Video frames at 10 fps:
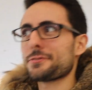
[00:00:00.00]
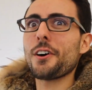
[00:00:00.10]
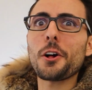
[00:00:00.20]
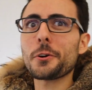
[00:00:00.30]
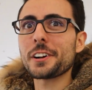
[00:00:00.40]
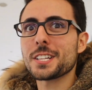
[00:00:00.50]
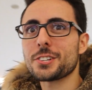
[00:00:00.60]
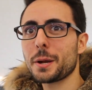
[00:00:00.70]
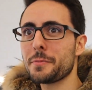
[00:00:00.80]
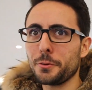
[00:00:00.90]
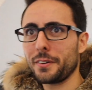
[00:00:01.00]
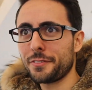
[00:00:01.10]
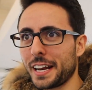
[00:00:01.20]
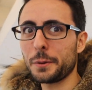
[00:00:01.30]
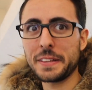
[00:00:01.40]
follow her on Instagram if you want to
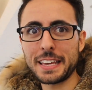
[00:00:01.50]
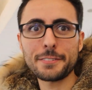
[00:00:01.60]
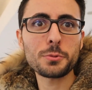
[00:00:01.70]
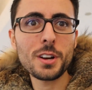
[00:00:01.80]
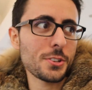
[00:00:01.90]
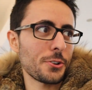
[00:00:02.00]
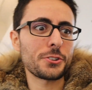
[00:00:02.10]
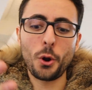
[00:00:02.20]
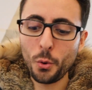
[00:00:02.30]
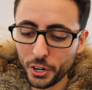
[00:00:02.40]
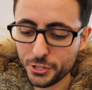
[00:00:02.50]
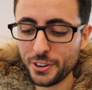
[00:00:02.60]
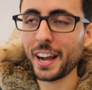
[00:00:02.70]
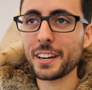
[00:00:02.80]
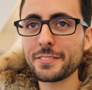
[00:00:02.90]
find out what the gift was, or don't because you're
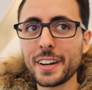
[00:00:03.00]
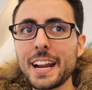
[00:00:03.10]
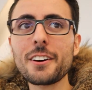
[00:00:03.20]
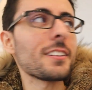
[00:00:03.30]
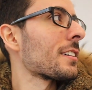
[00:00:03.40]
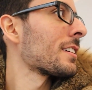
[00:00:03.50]
not gonna find out.